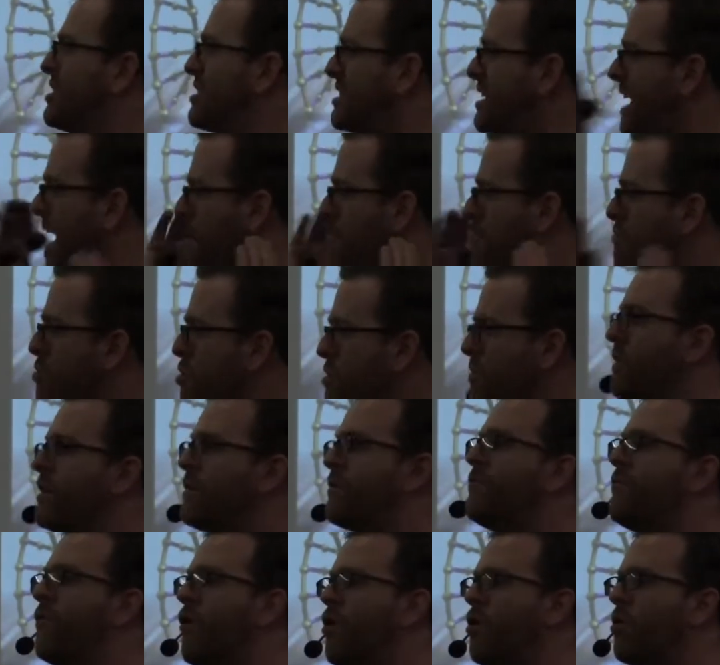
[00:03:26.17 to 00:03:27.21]
to say moving
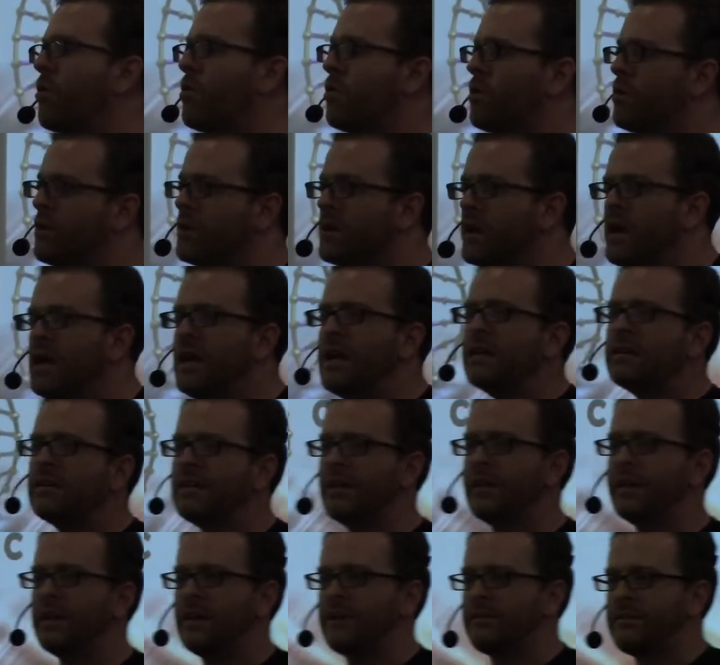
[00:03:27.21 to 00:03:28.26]
forward,
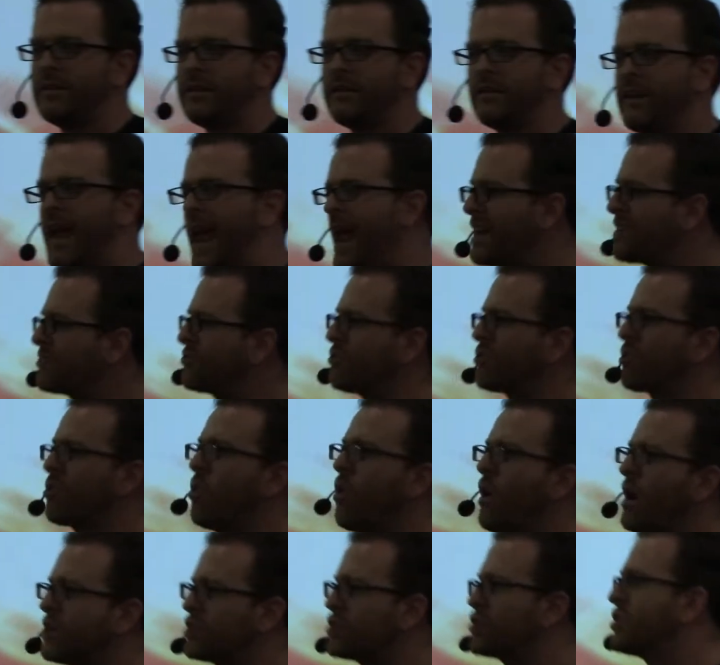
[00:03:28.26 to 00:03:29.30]
to answer
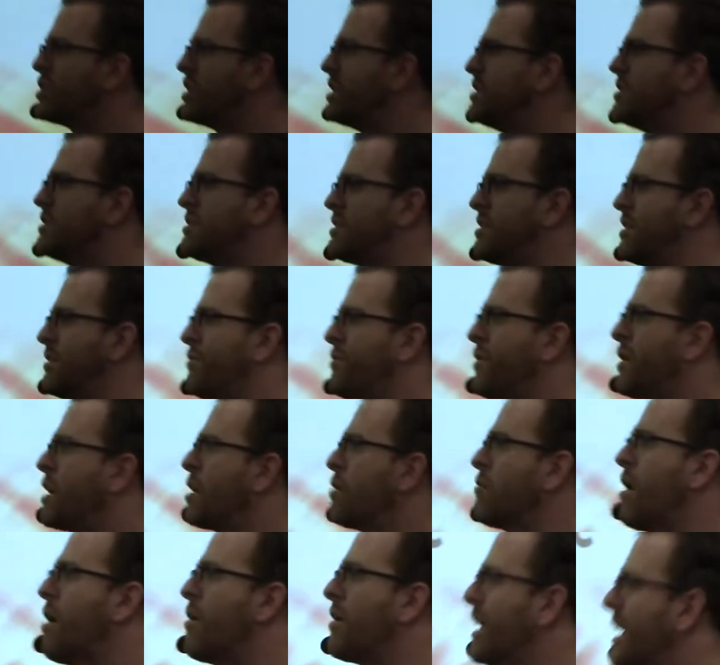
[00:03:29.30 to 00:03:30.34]
questions, to
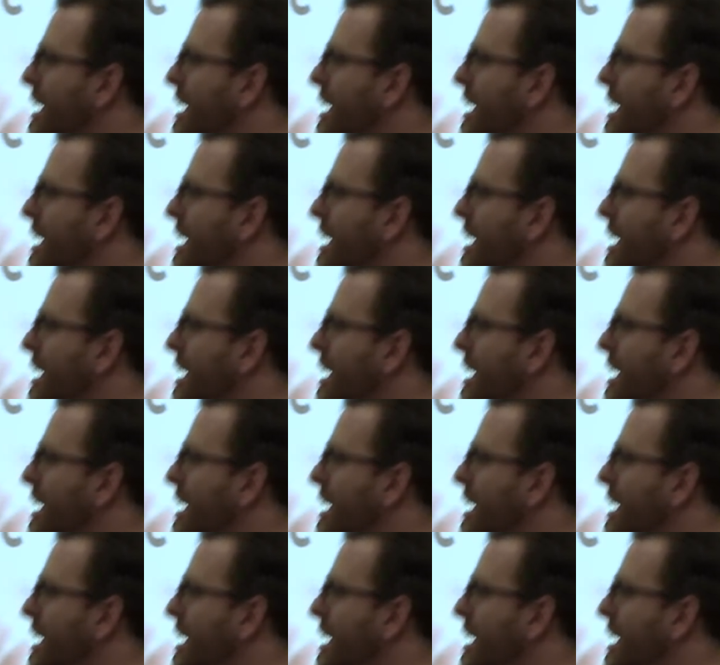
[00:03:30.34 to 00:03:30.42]
figure out